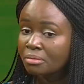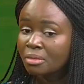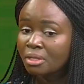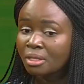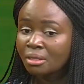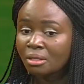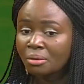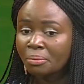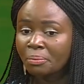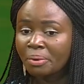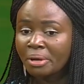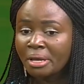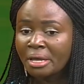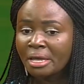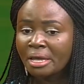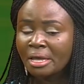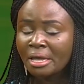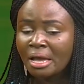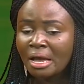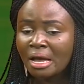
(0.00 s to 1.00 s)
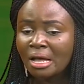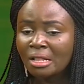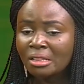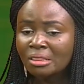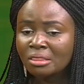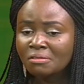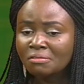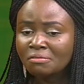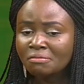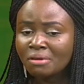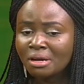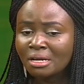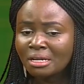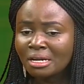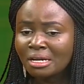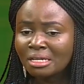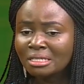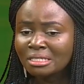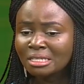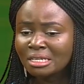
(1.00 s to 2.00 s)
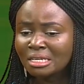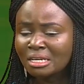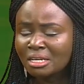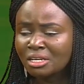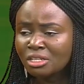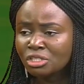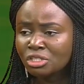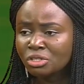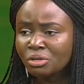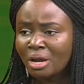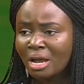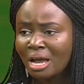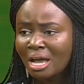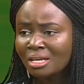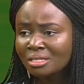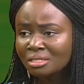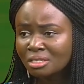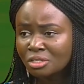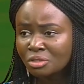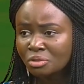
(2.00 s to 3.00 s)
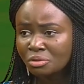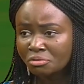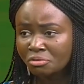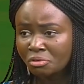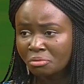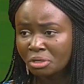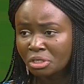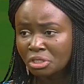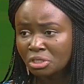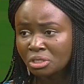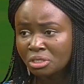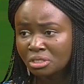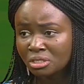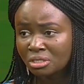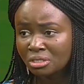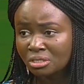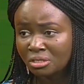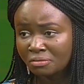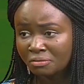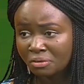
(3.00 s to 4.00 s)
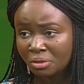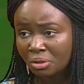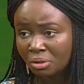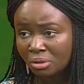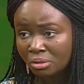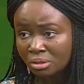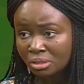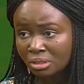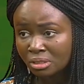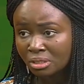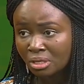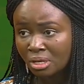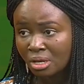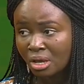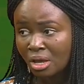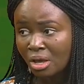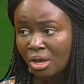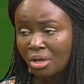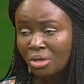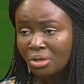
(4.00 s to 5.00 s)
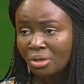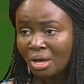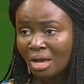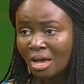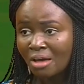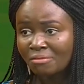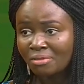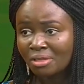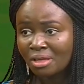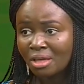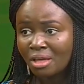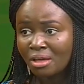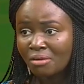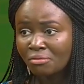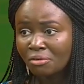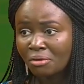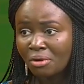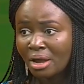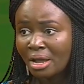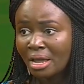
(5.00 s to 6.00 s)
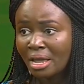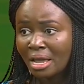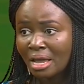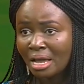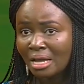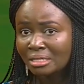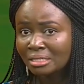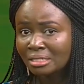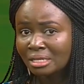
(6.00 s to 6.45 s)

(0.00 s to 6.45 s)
the pay and the fact that in Nigeria access to information is difficult. You have the FOI Act,